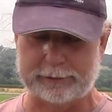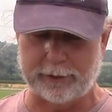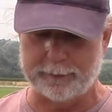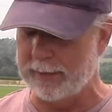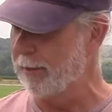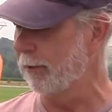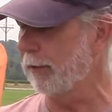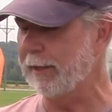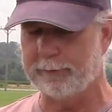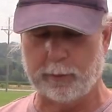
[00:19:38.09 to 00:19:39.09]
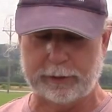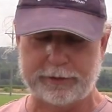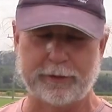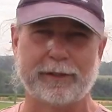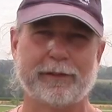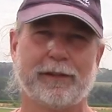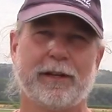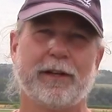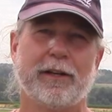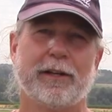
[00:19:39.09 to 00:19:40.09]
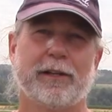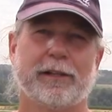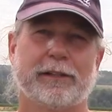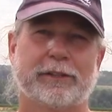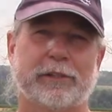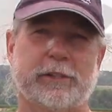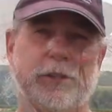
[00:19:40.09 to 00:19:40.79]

so looking forward to it. What your